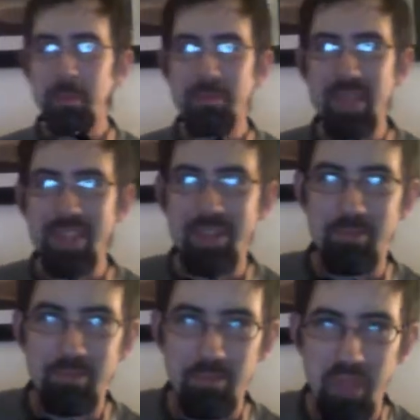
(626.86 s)
Eat
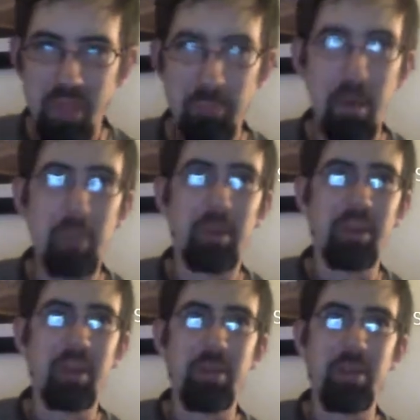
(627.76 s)
like
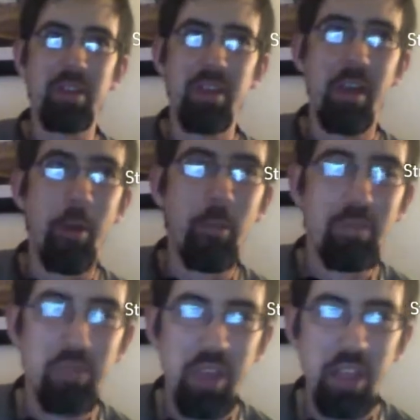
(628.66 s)
publicly, but you
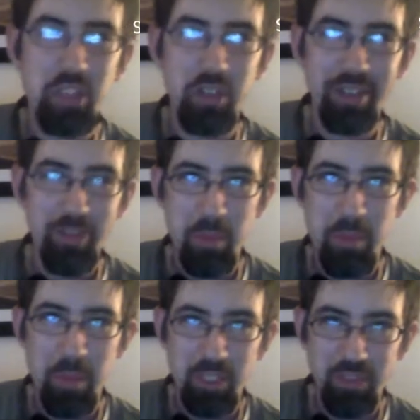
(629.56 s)
guys aren't leaving
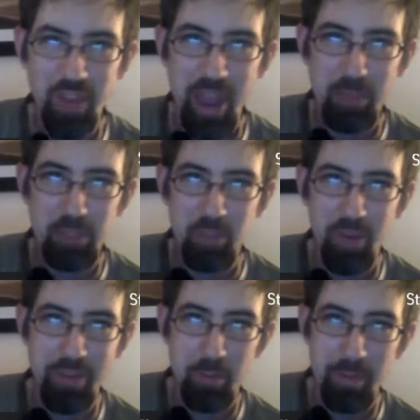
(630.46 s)
me much of an option
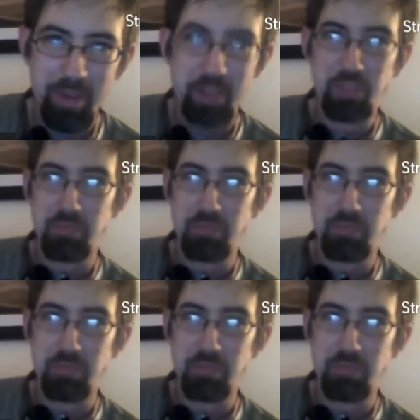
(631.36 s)
when everybody else